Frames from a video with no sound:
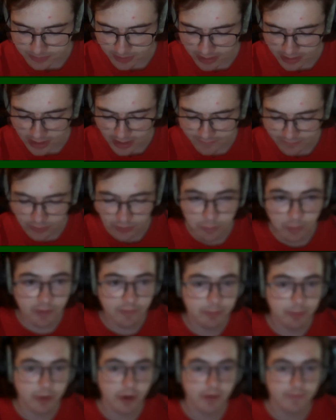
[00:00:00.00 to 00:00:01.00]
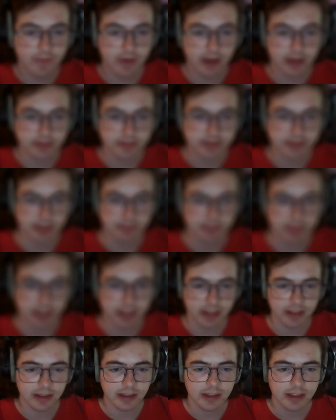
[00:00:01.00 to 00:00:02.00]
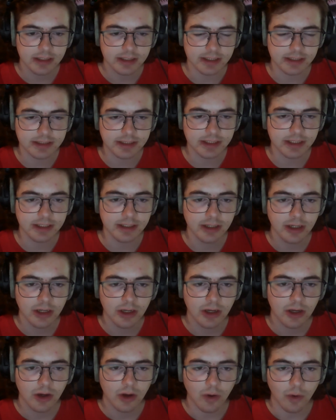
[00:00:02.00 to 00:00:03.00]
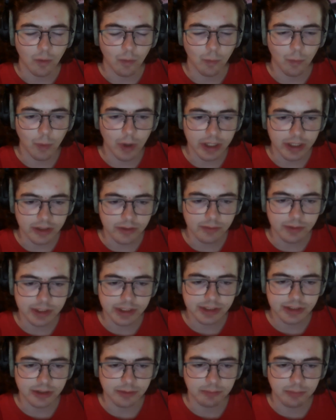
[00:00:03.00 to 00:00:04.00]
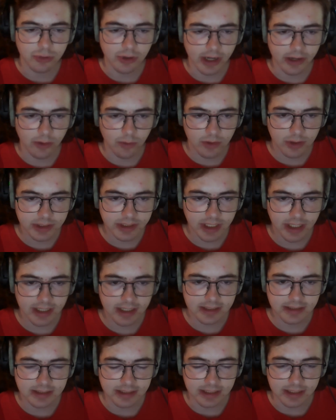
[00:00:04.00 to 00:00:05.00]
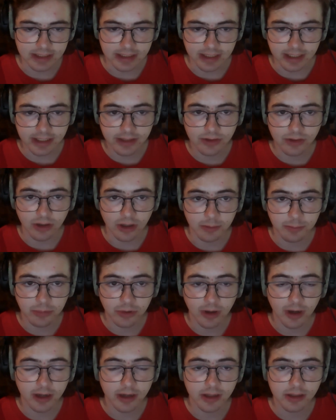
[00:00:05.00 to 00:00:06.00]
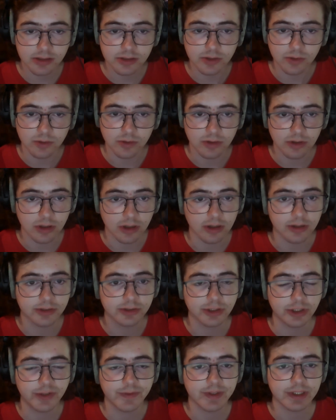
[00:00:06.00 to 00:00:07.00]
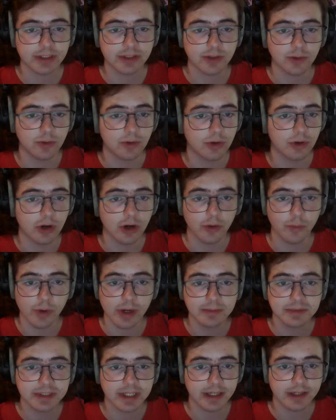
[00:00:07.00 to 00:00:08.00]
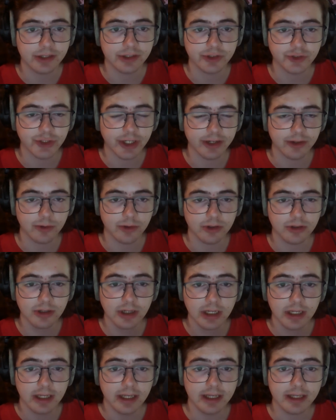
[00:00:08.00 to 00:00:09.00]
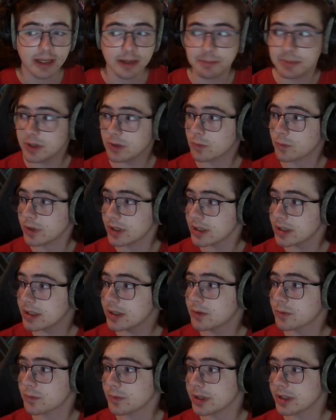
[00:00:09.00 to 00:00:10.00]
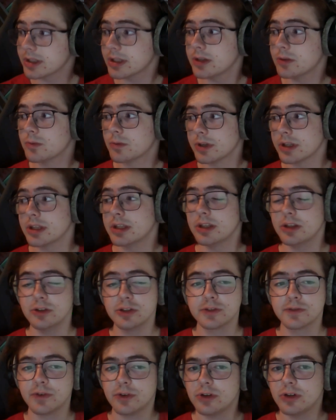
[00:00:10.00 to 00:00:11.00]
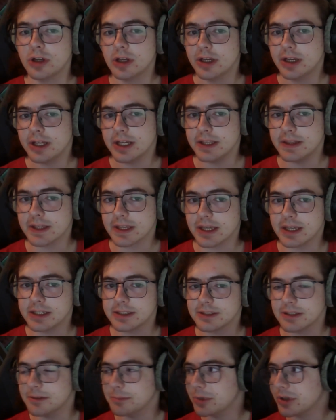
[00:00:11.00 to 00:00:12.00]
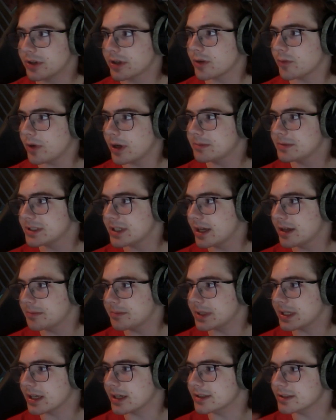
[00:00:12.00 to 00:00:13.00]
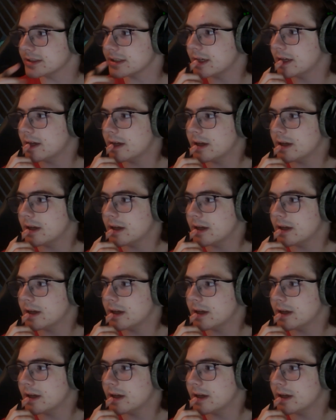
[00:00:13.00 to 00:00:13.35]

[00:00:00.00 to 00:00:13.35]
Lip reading: right, after we've profiled somebody to see what we should prioritize in either our product or our service or our website in general, it can be really, really, really useful in the case of building a website because,